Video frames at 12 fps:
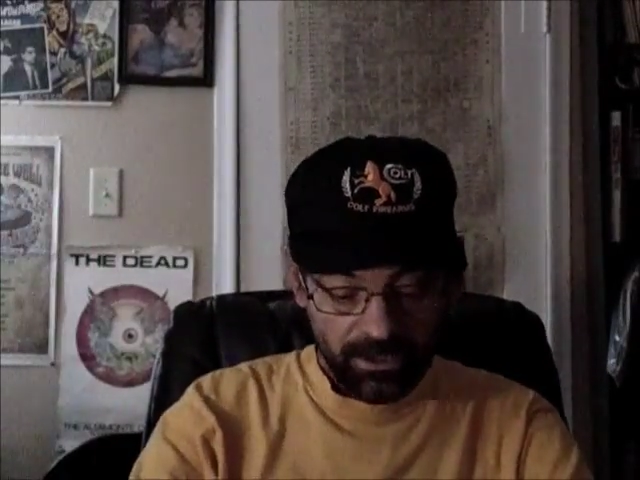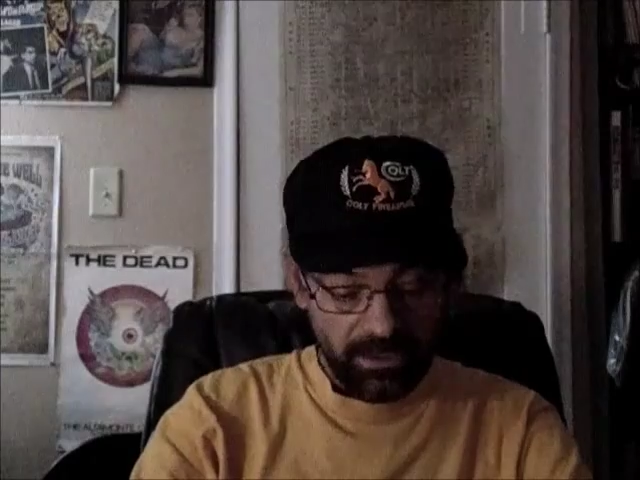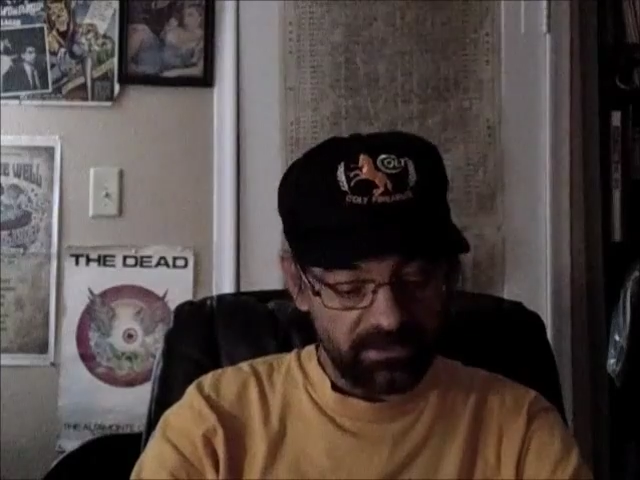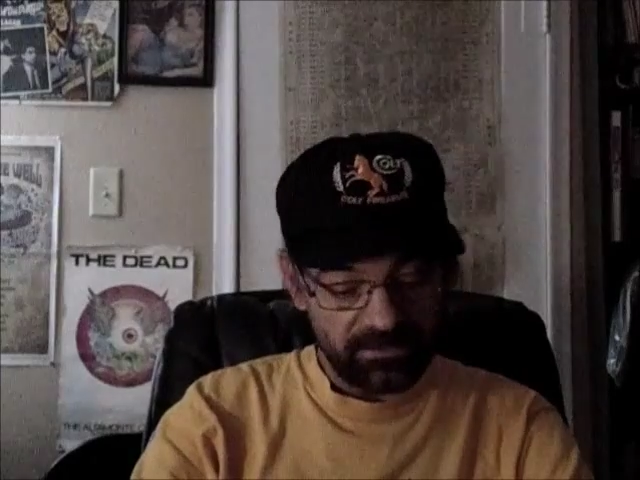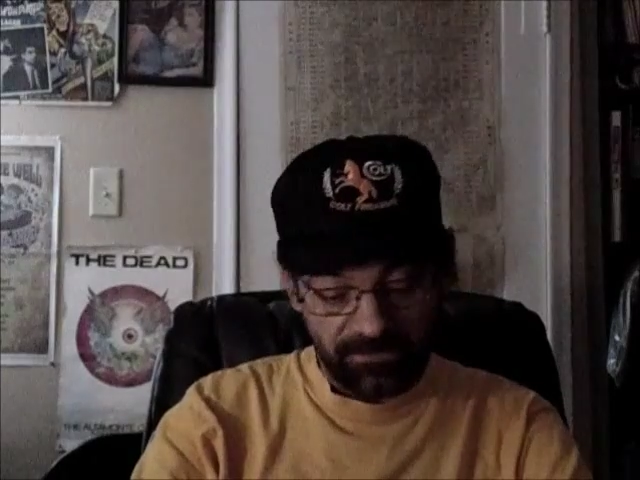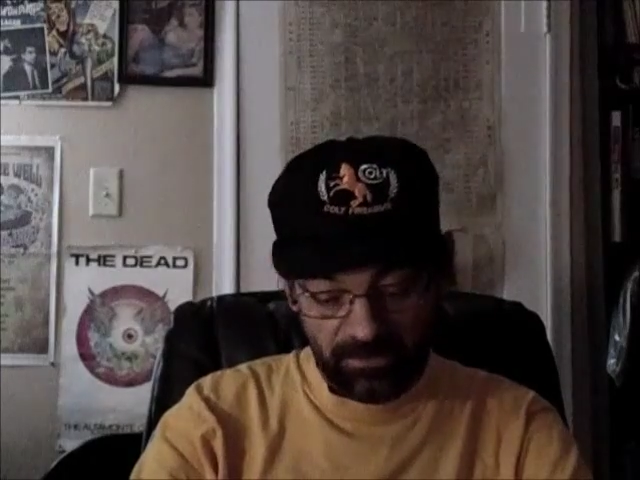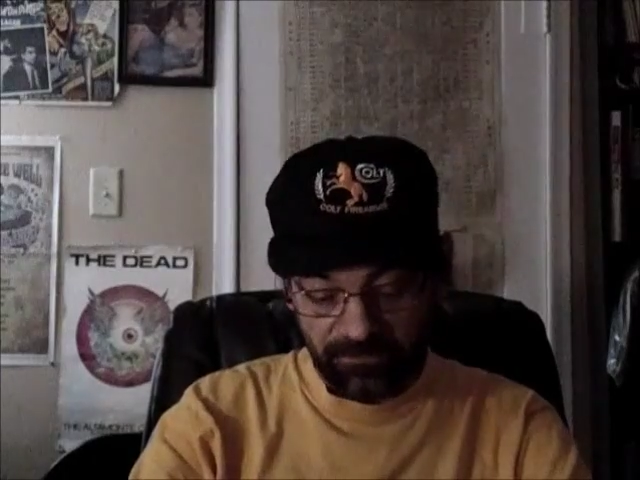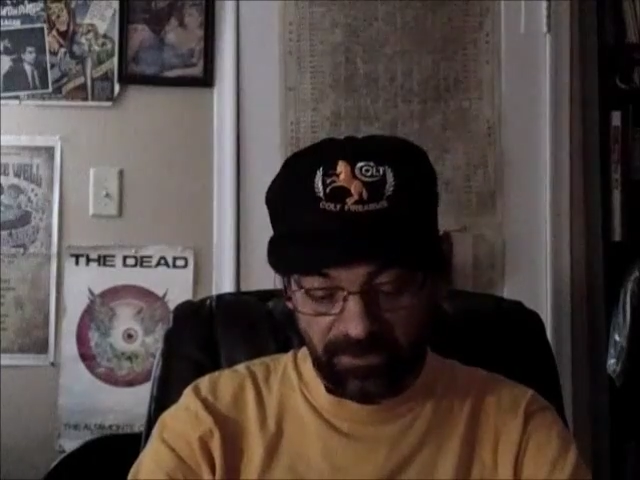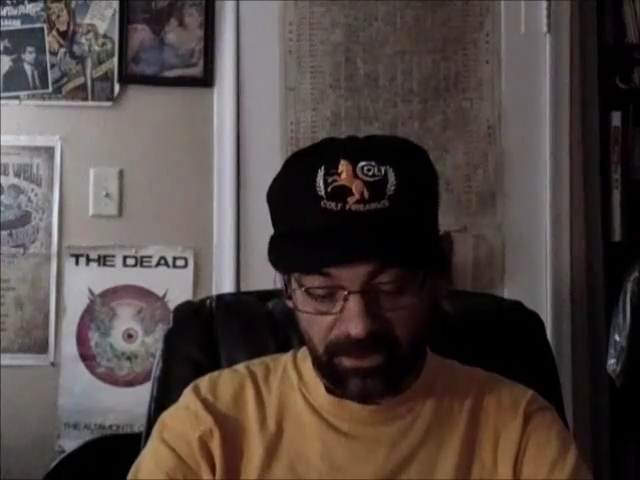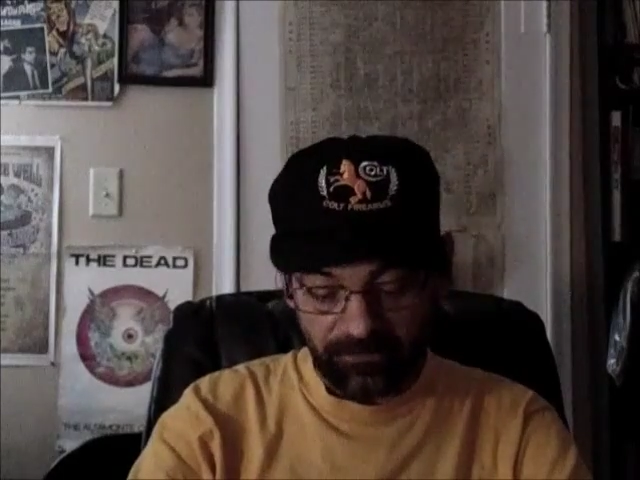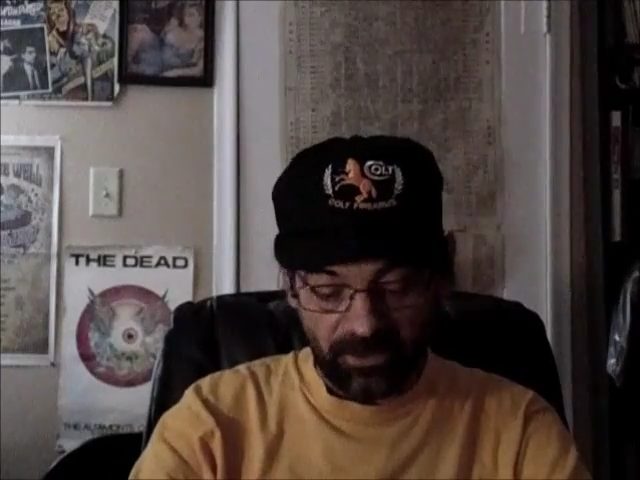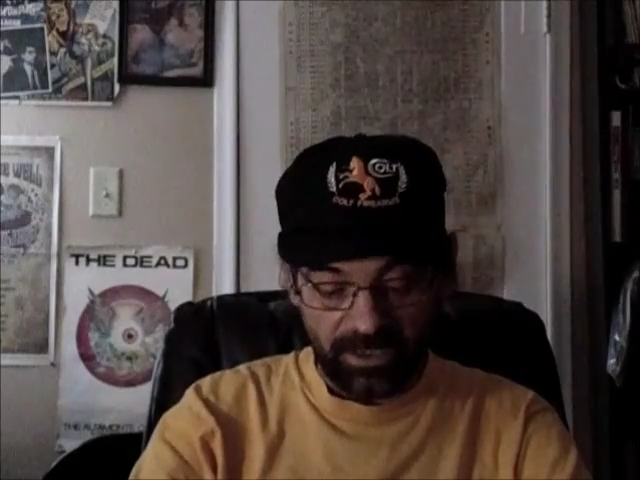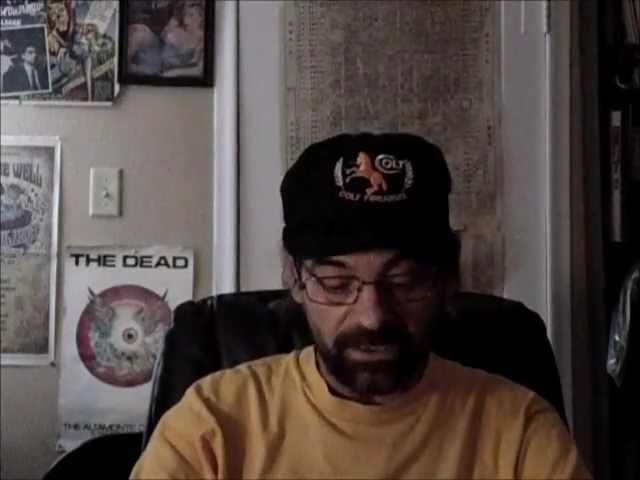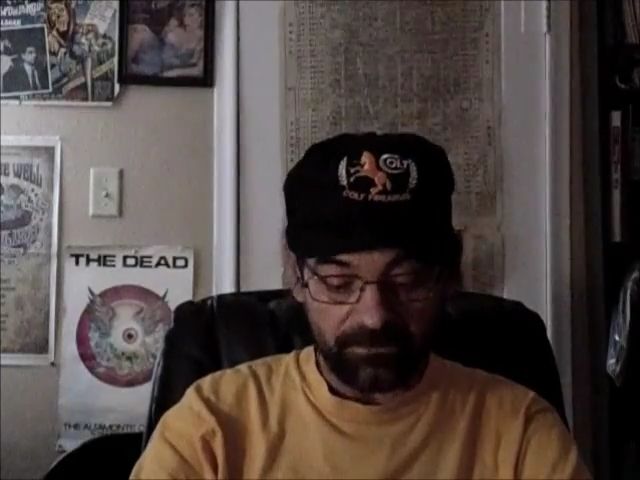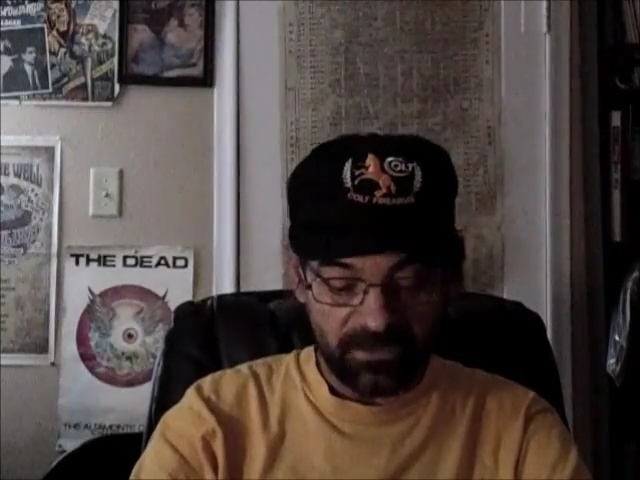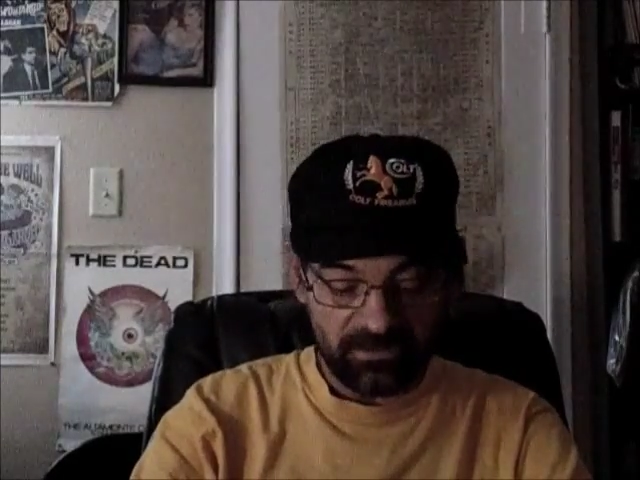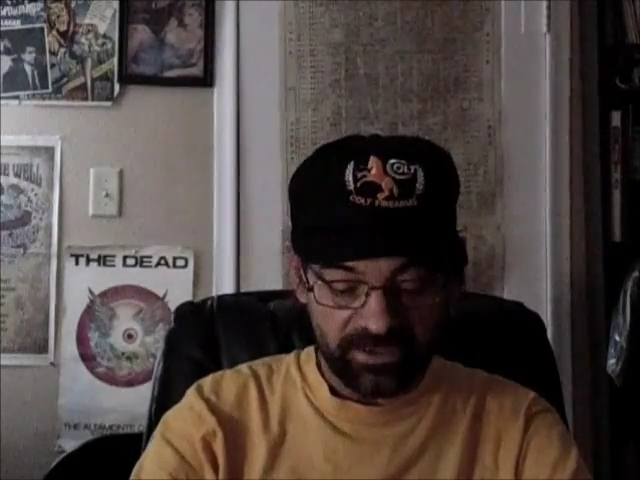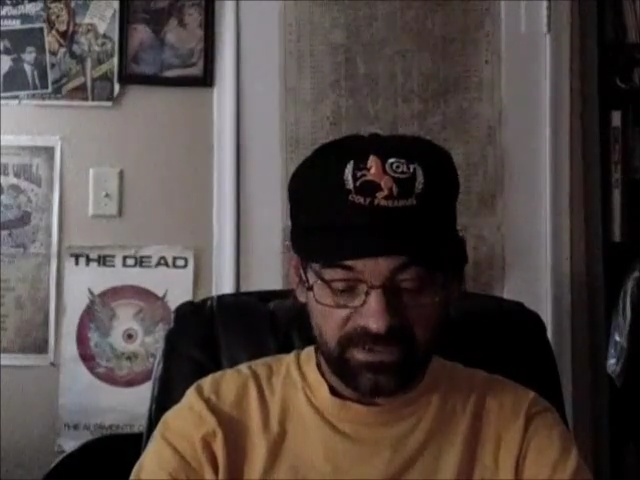It is a federal felony for an
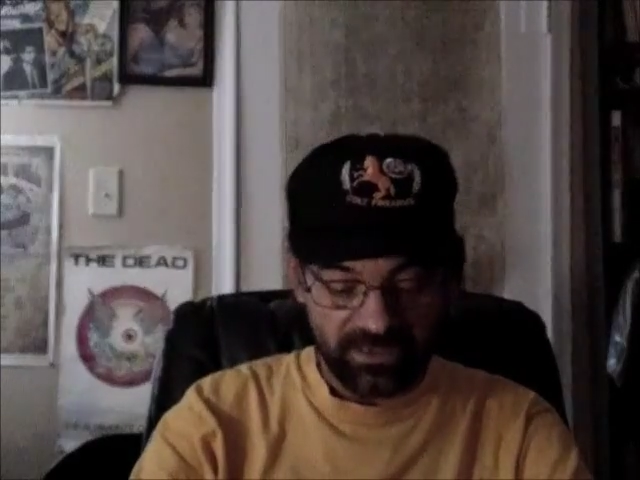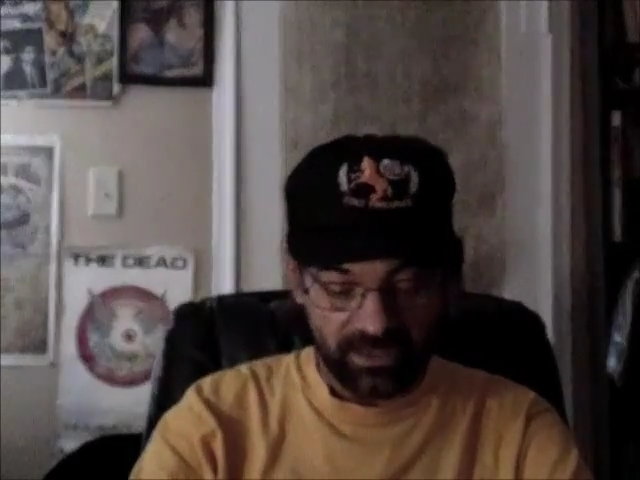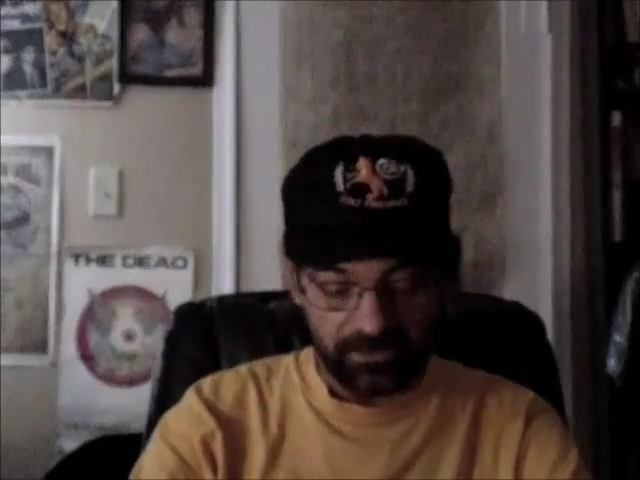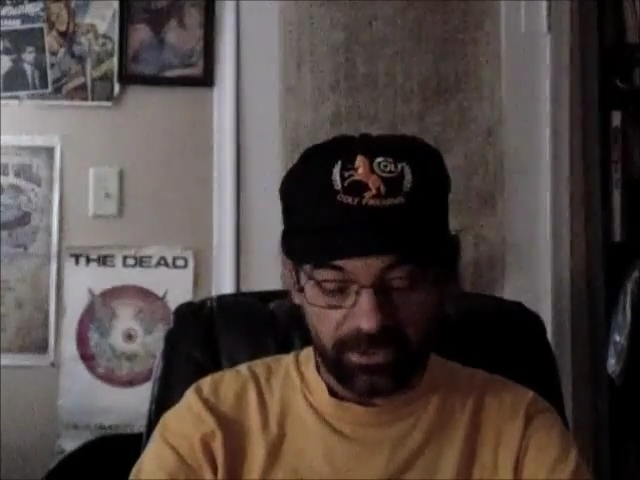individual to sell